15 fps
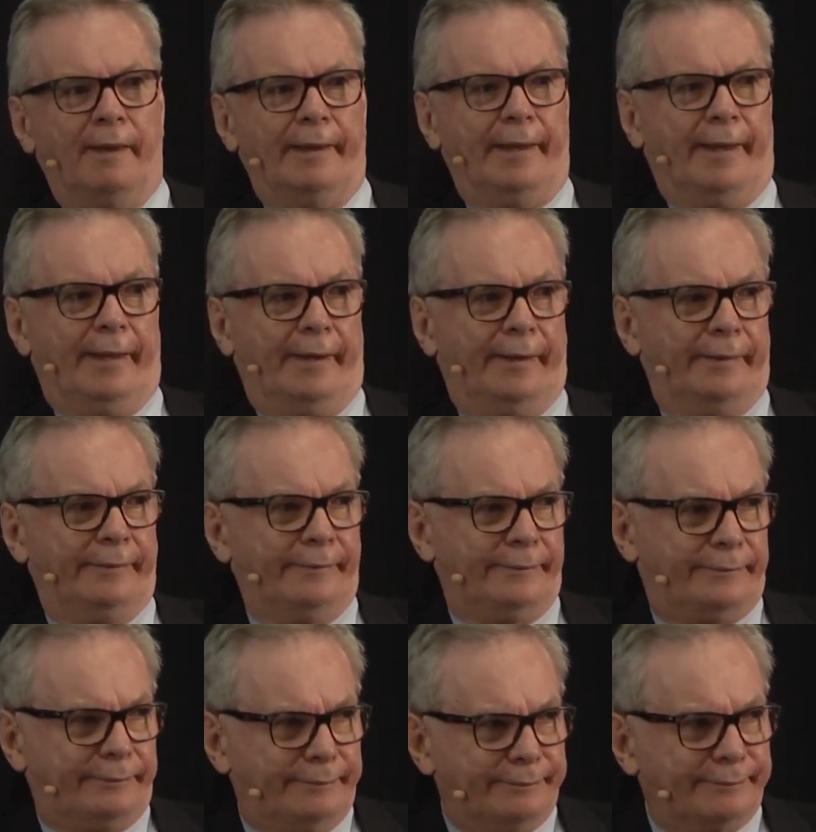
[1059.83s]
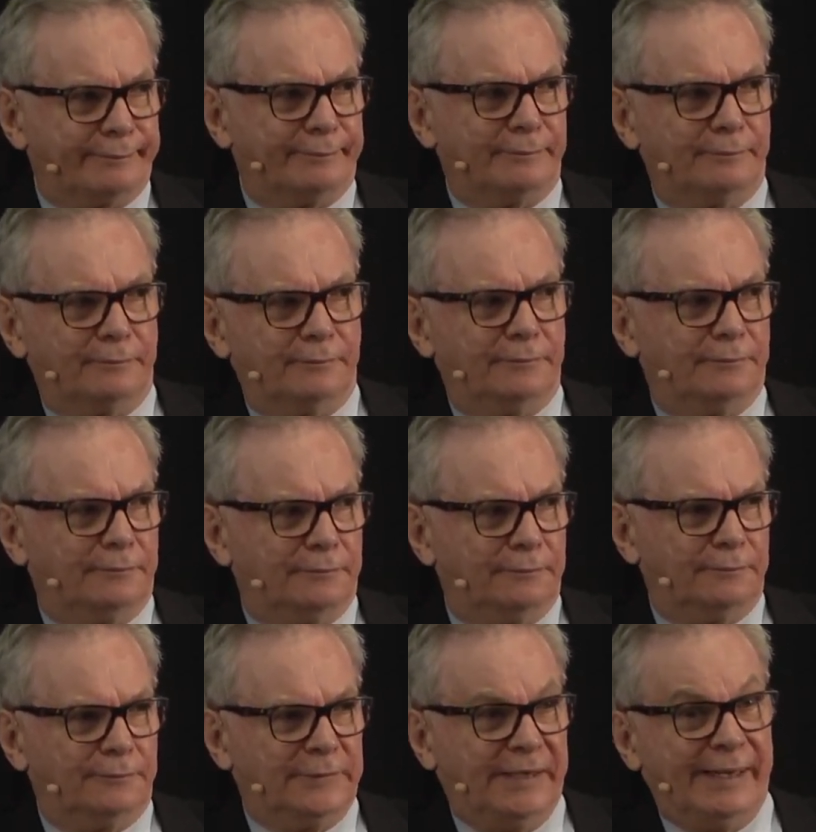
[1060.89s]
and
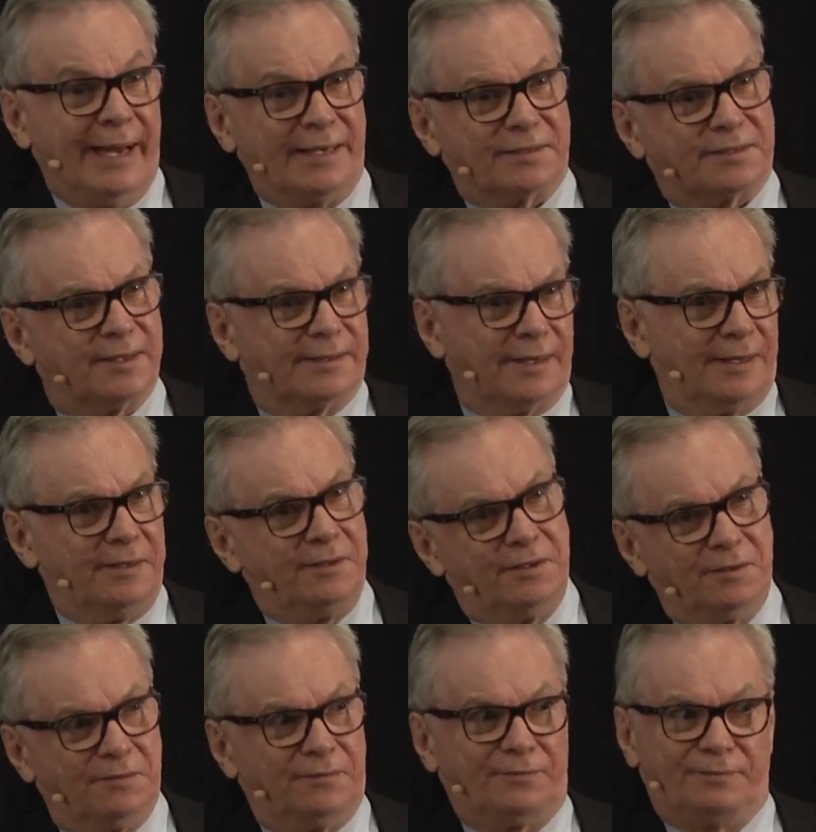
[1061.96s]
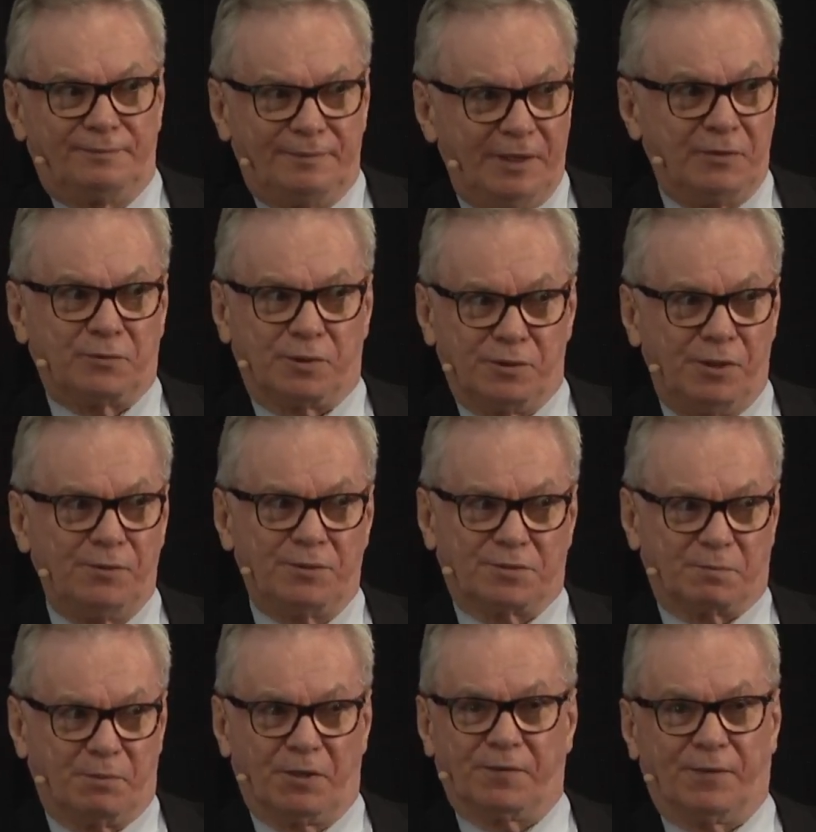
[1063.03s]
he has to kind of introduce
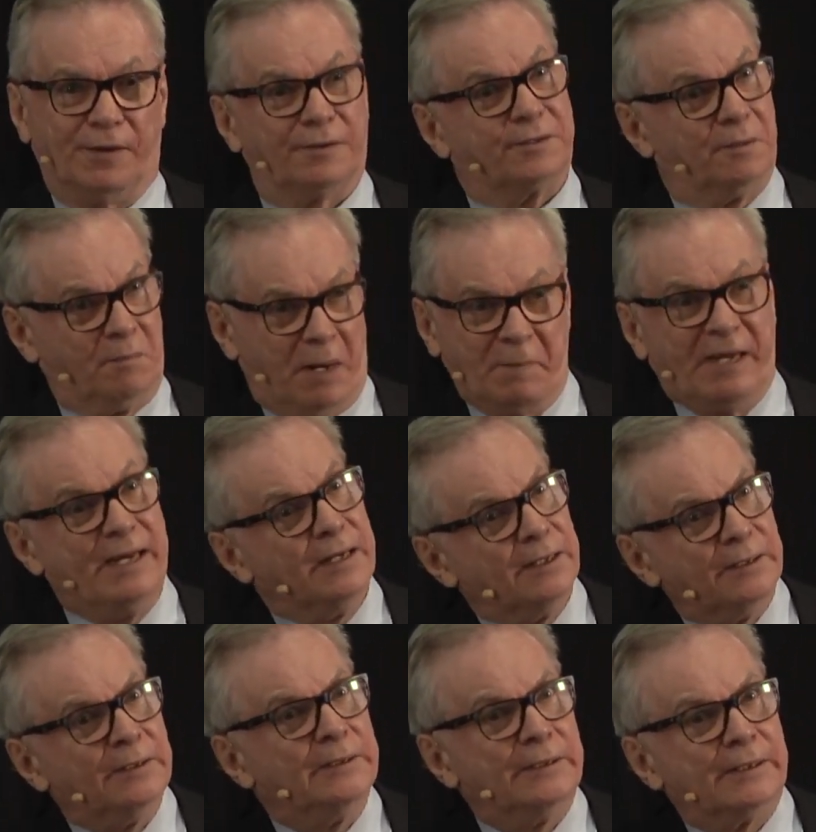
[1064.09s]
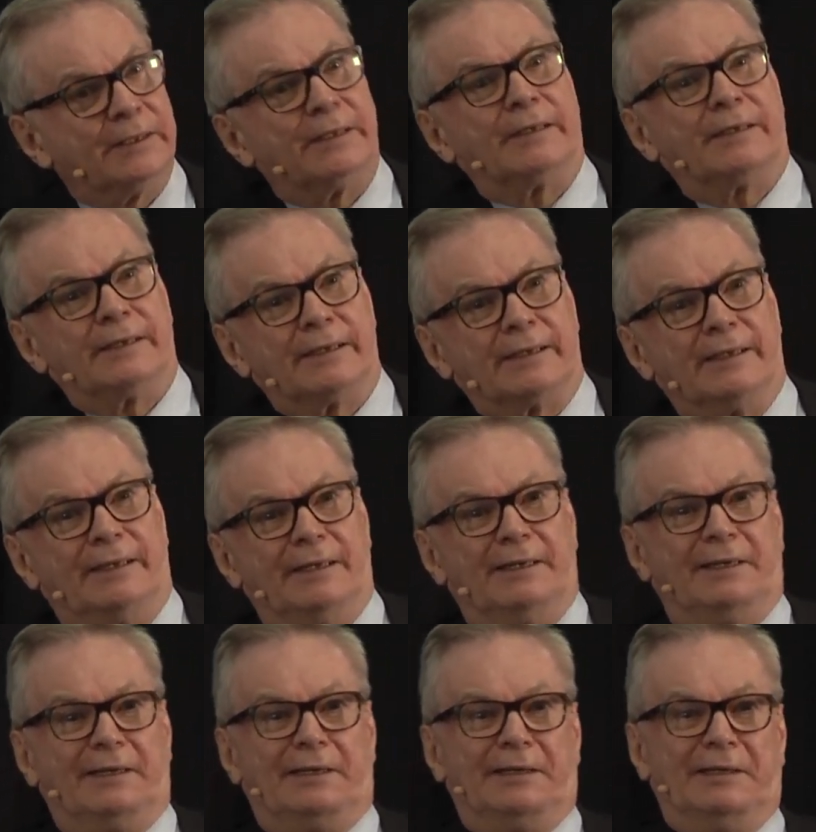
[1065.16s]
Bertha to Mummy
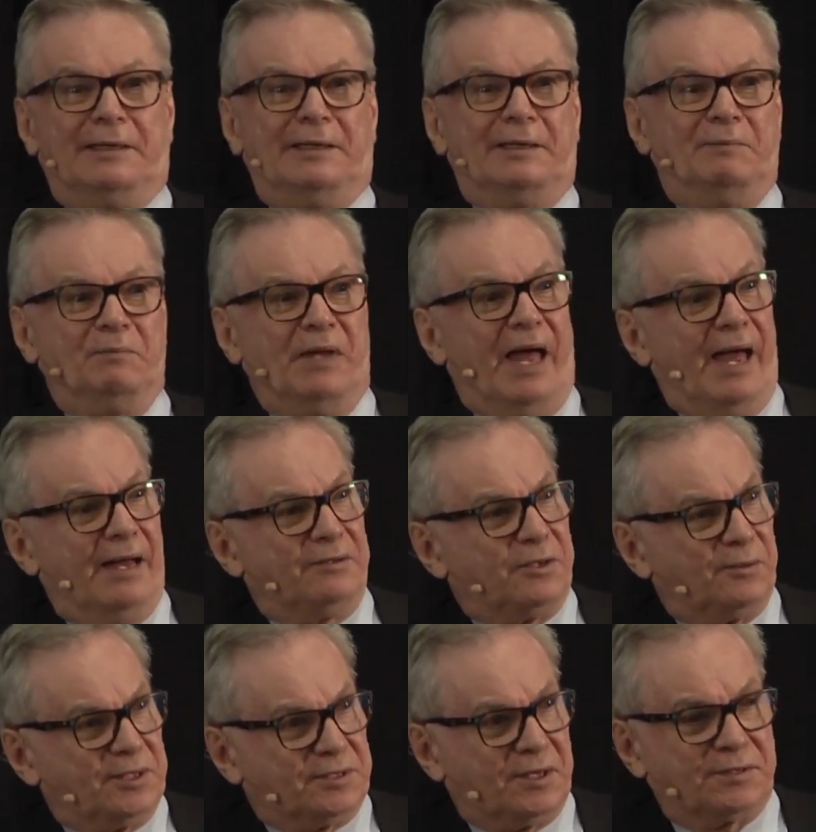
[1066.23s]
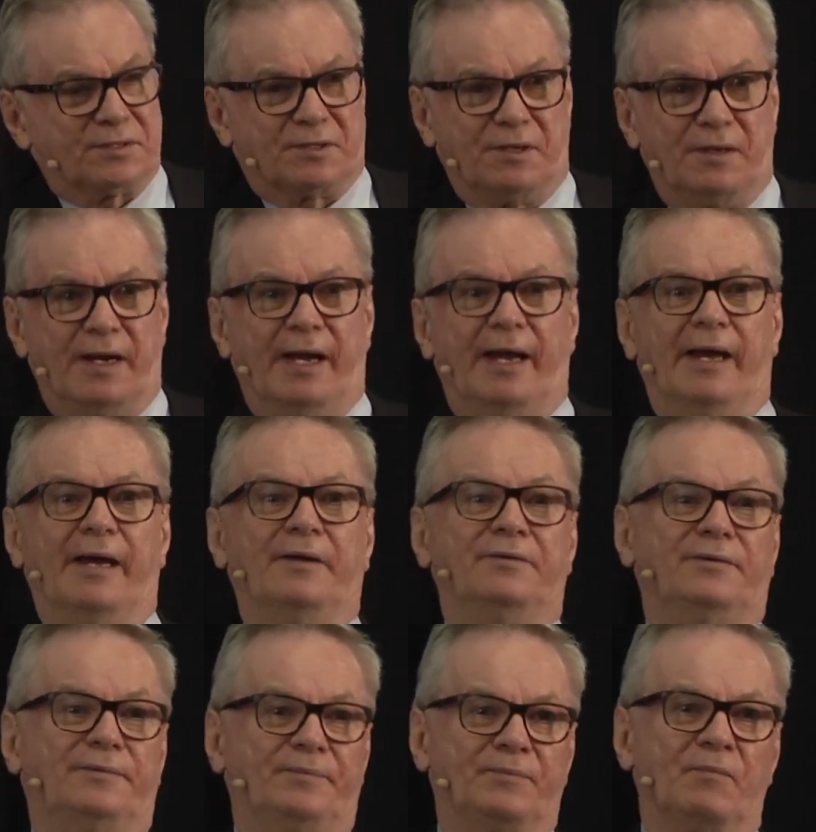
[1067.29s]
um, and to his sister,
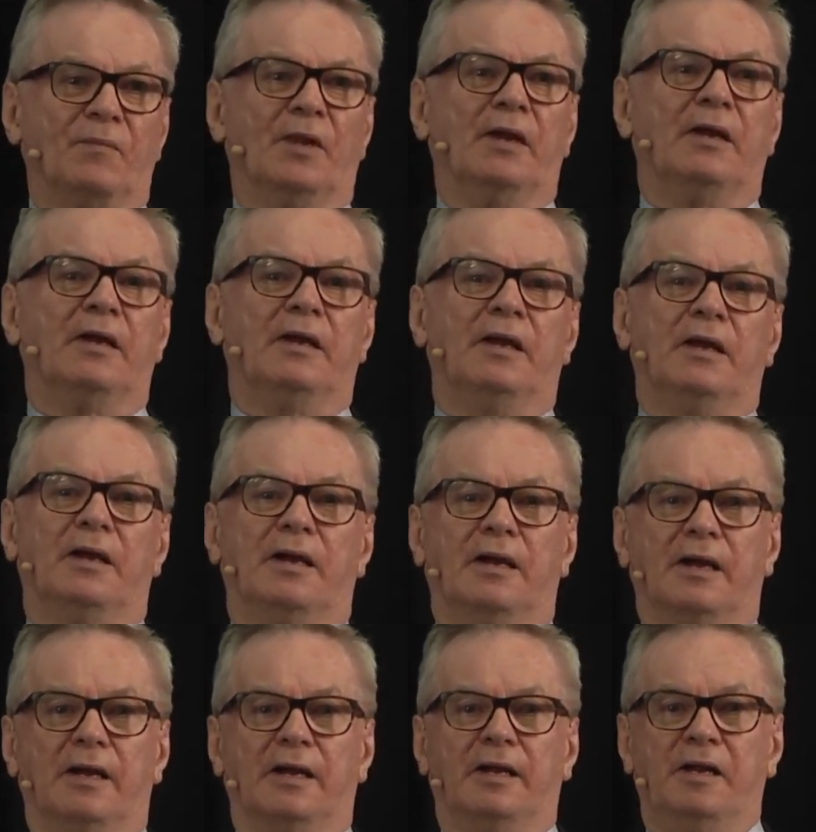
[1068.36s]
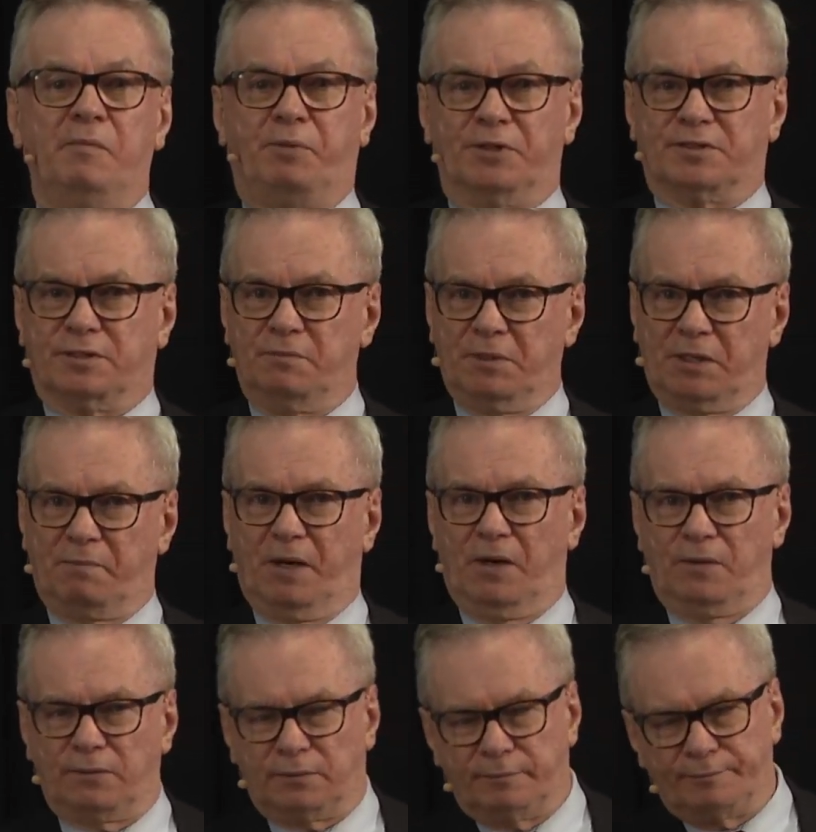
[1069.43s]
and he puts them in a
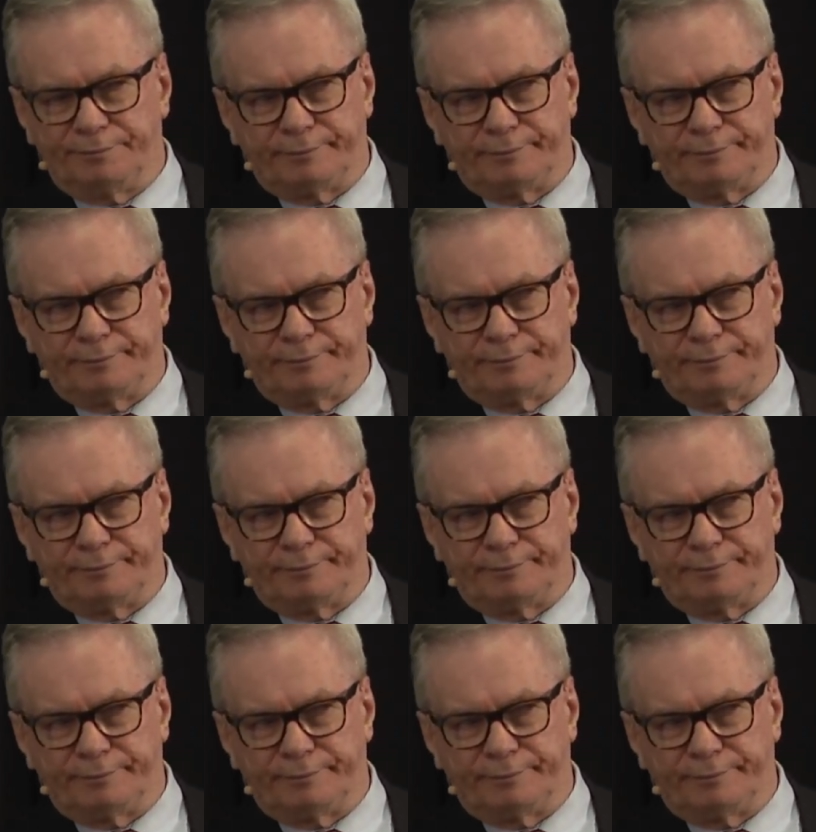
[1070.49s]
boat,